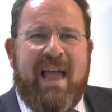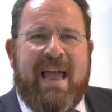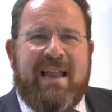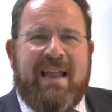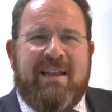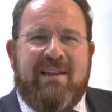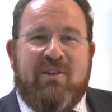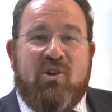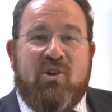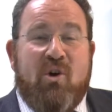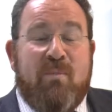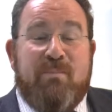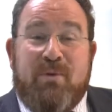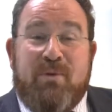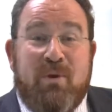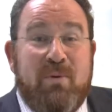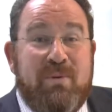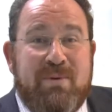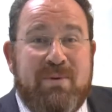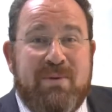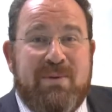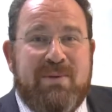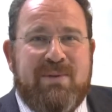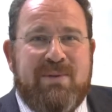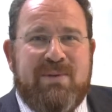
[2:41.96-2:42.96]
and
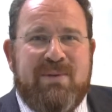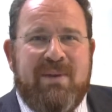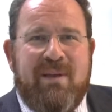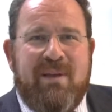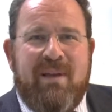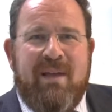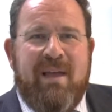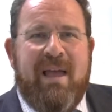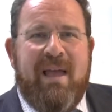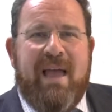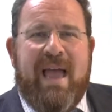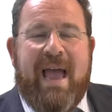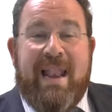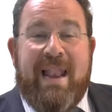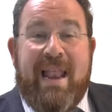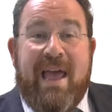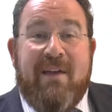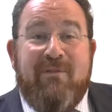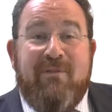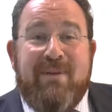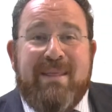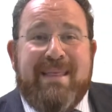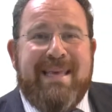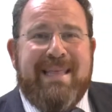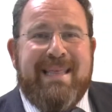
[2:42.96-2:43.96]
computers and
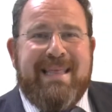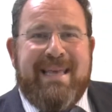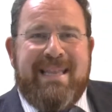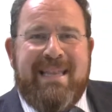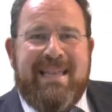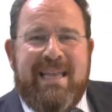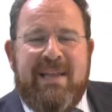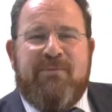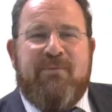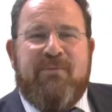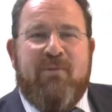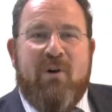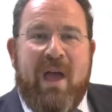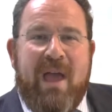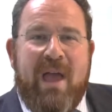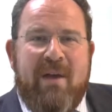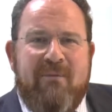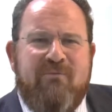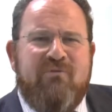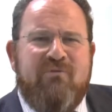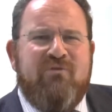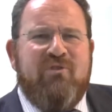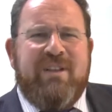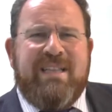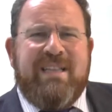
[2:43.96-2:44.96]
everything they need for
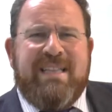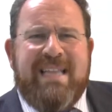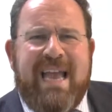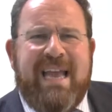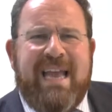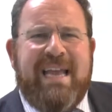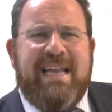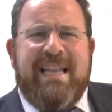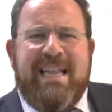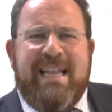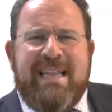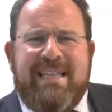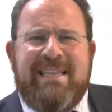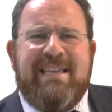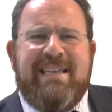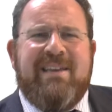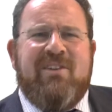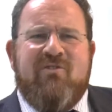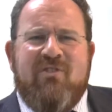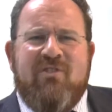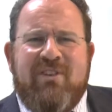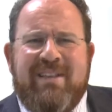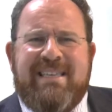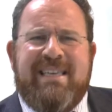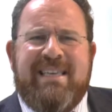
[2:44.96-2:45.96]
everyday
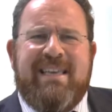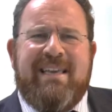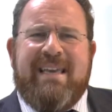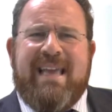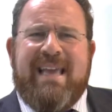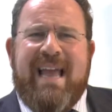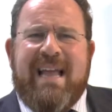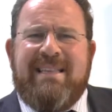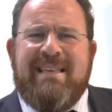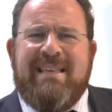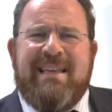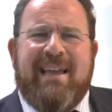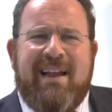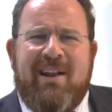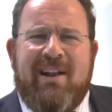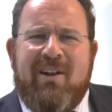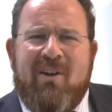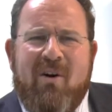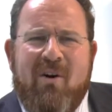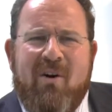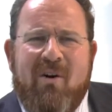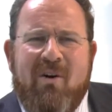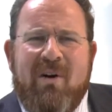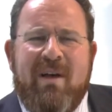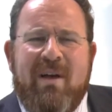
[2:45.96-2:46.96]
nitty-gritty getting
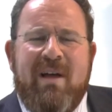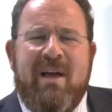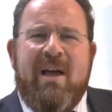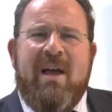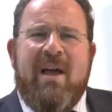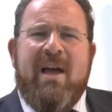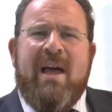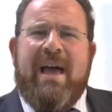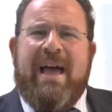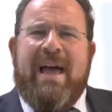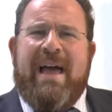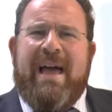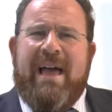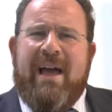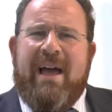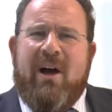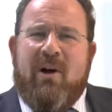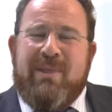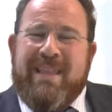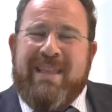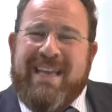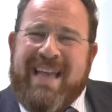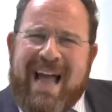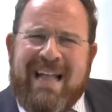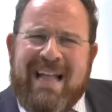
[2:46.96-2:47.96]
along
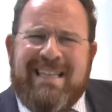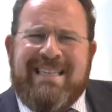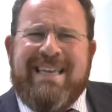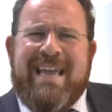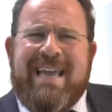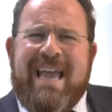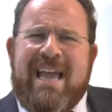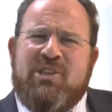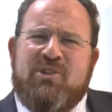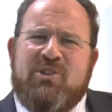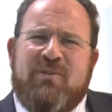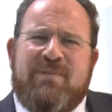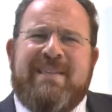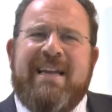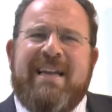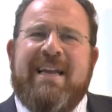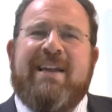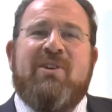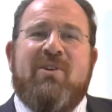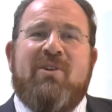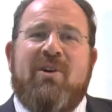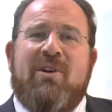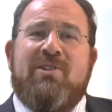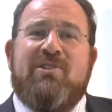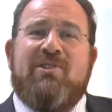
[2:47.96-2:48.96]
on the cutting edge of
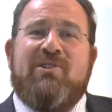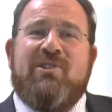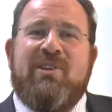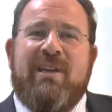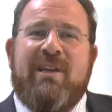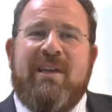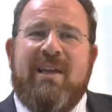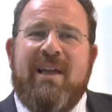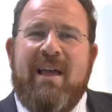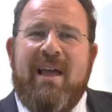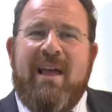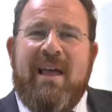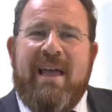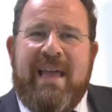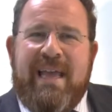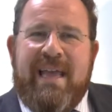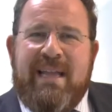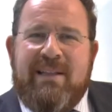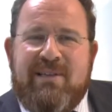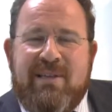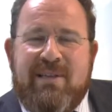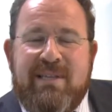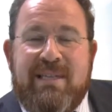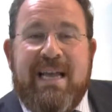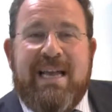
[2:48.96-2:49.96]
technology
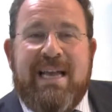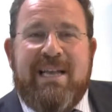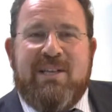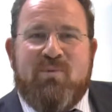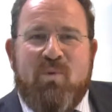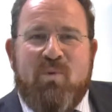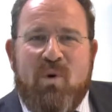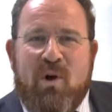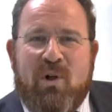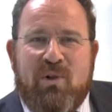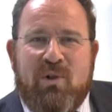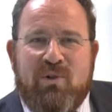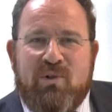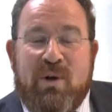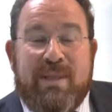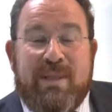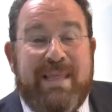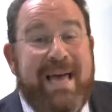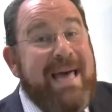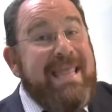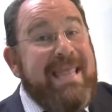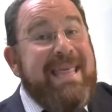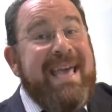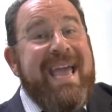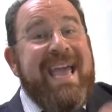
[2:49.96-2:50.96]
in today's world. On
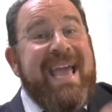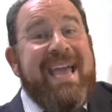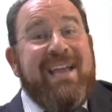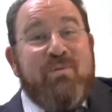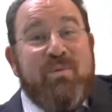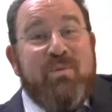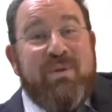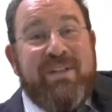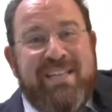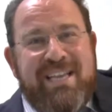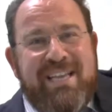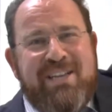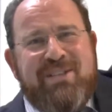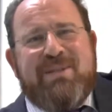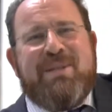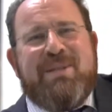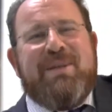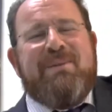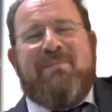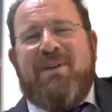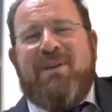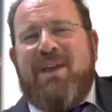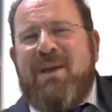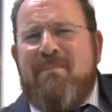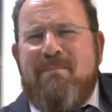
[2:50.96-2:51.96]
the other hand, we teach
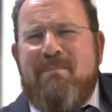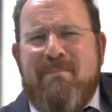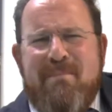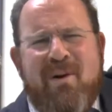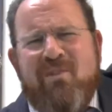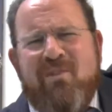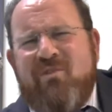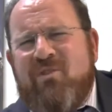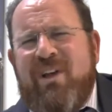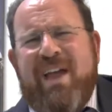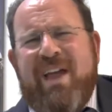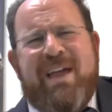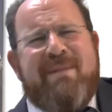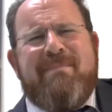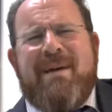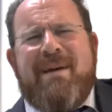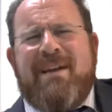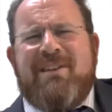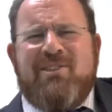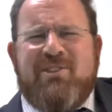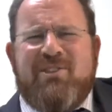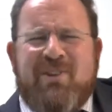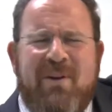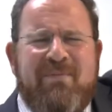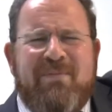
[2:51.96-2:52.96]
them Gemara and
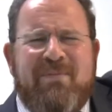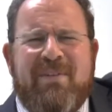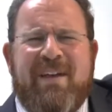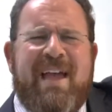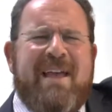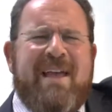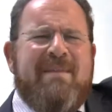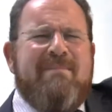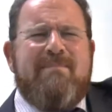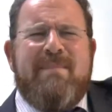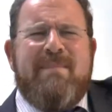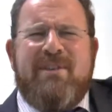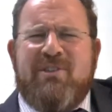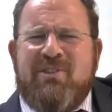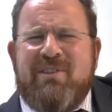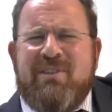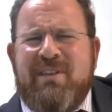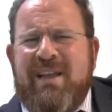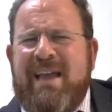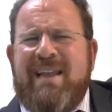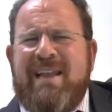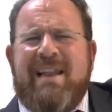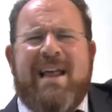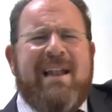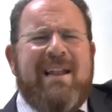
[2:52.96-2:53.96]
Machshava and
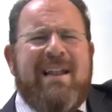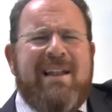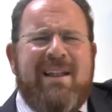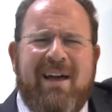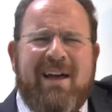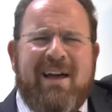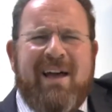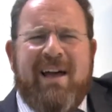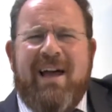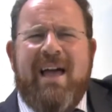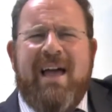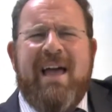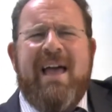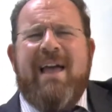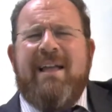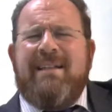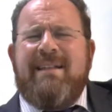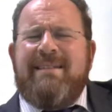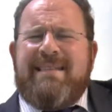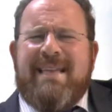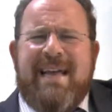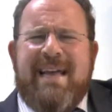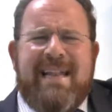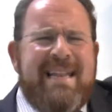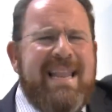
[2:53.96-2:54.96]
Mishnah and Halacha,
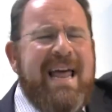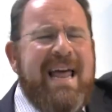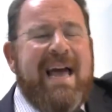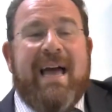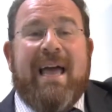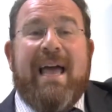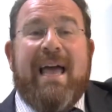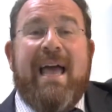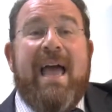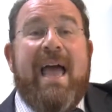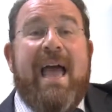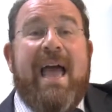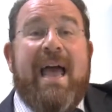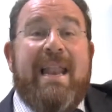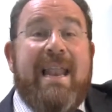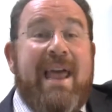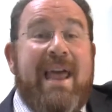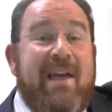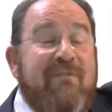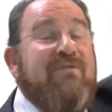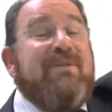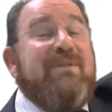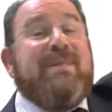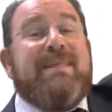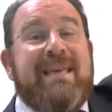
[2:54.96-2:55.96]
Tanakh, and
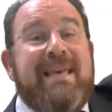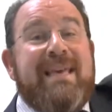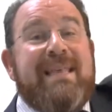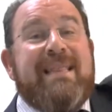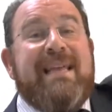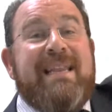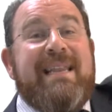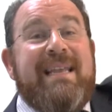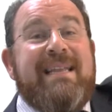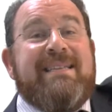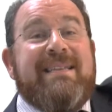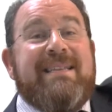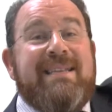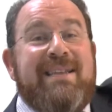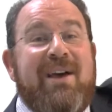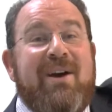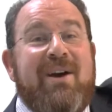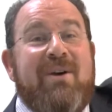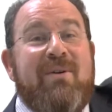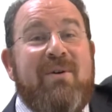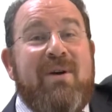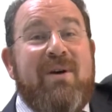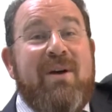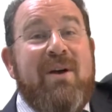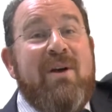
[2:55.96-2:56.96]
everything they need to
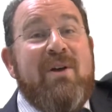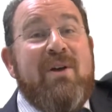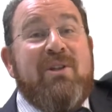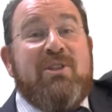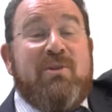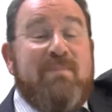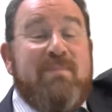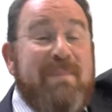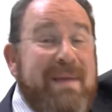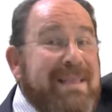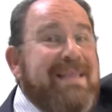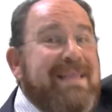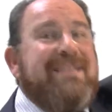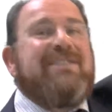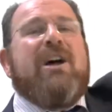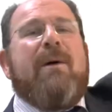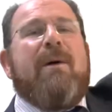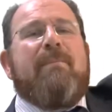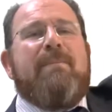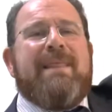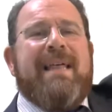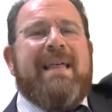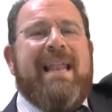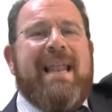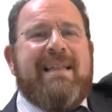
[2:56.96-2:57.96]
know to be at the
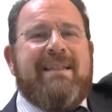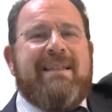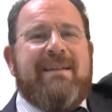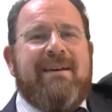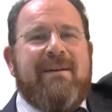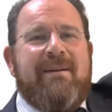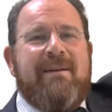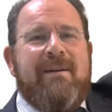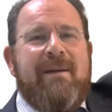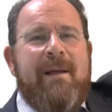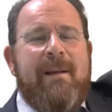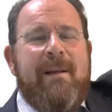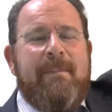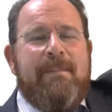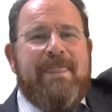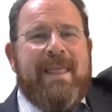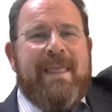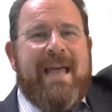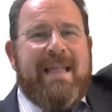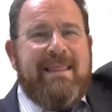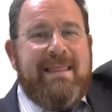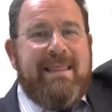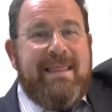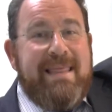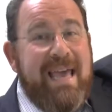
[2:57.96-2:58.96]
top of the ladder.
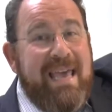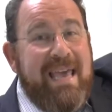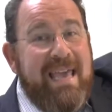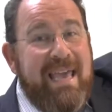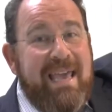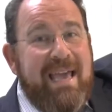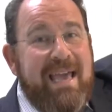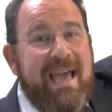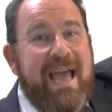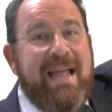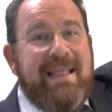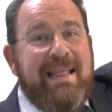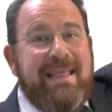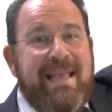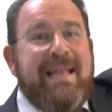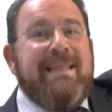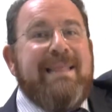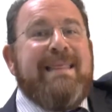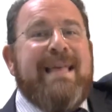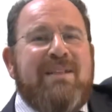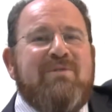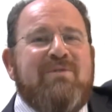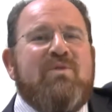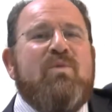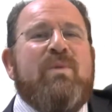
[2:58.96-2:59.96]
And
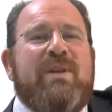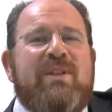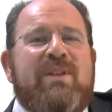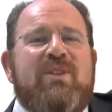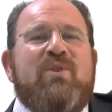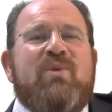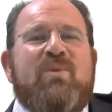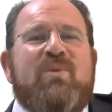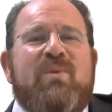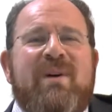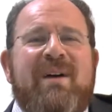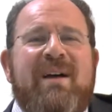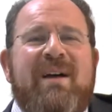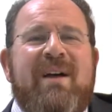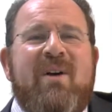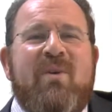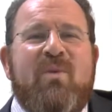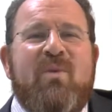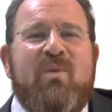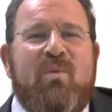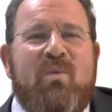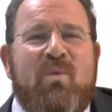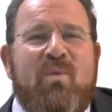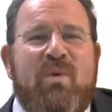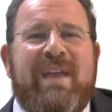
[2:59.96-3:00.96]
that's what we do.
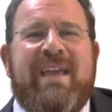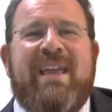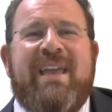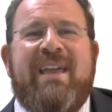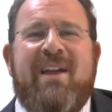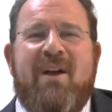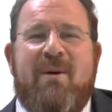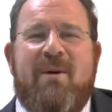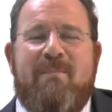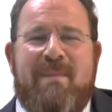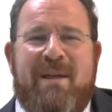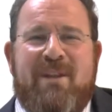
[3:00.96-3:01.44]
We